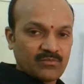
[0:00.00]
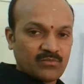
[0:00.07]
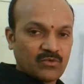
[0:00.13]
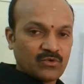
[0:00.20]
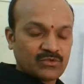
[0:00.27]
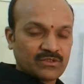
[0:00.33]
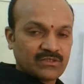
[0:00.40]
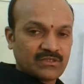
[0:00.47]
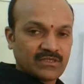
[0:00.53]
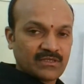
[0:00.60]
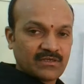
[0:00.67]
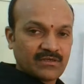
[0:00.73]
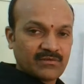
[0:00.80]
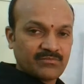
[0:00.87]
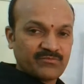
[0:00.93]
both
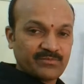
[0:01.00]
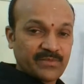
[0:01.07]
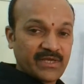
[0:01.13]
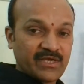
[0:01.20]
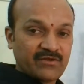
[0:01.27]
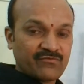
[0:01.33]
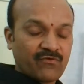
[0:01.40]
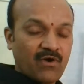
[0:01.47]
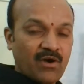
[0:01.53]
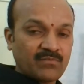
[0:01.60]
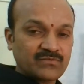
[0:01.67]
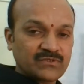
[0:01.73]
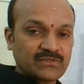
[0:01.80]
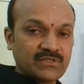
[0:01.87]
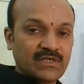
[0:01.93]
pair
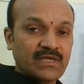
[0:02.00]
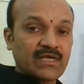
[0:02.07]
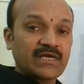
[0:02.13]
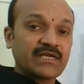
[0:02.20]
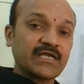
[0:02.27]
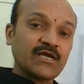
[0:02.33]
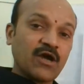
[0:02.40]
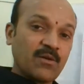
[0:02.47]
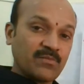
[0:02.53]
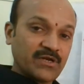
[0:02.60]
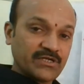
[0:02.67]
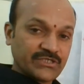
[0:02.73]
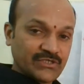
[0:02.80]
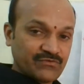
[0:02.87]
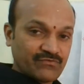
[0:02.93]
forms,
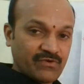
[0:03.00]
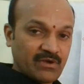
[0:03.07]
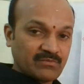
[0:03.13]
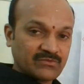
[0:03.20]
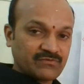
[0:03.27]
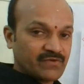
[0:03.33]
recombination forms.